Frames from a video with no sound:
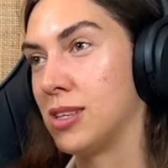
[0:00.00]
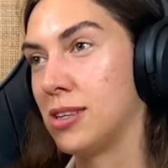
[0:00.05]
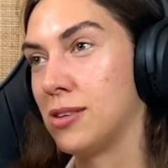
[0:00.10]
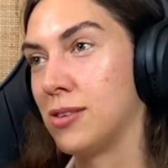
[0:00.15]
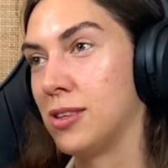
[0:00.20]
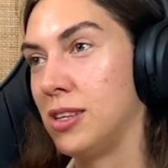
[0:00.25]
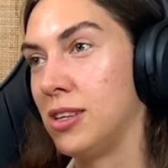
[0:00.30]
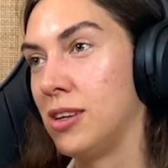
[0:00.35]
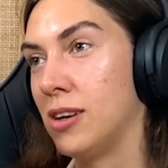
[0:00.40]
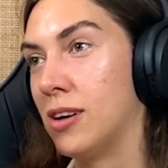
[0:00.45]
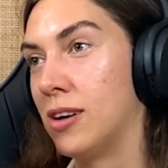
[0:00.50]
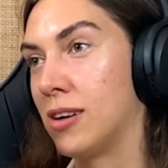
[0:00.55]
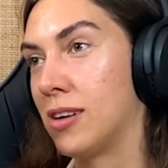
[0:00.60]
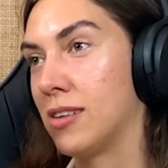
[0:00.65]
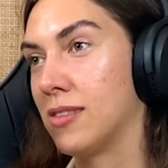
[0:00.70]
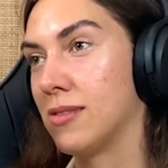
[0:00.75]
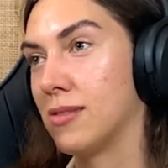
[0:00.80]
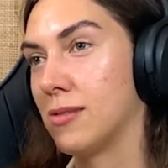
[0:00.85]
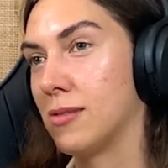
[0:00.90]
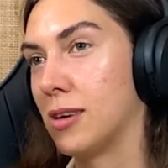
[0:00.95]
really young.
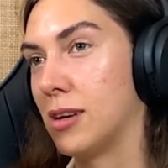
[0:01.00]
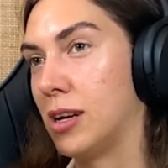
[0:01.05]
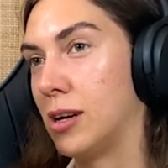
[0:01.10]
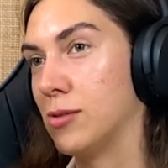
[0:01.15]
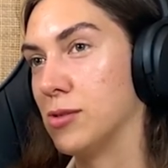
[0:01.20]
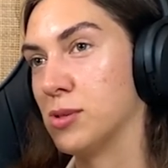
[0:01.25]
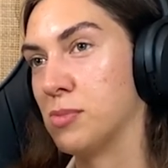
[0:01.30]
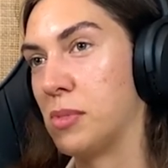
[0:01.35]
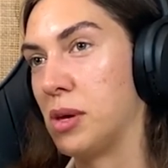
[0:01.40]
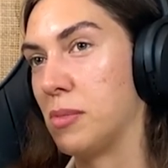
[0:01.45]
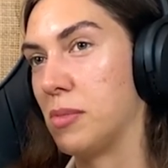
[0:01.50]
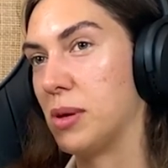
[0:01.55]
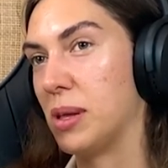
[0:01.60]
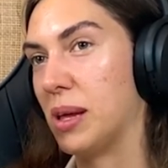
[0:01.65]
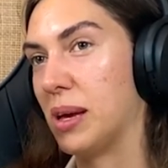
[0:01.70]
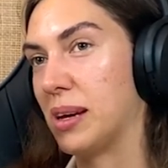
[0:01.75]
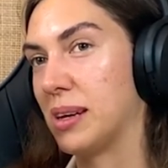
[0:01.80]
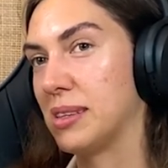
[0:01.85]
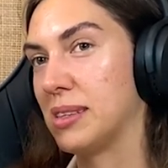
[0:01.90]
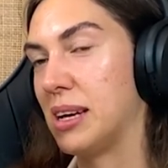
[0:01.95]
When I was maybe
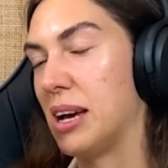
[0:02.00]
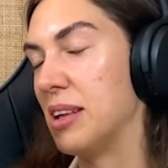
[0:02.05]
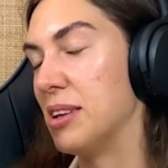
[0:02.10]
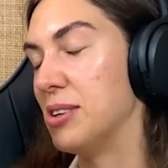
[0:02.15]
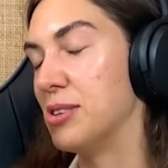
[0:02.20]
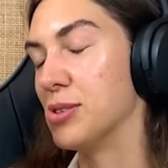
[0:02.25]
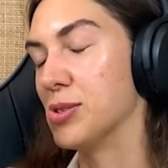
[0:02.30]
like 10 years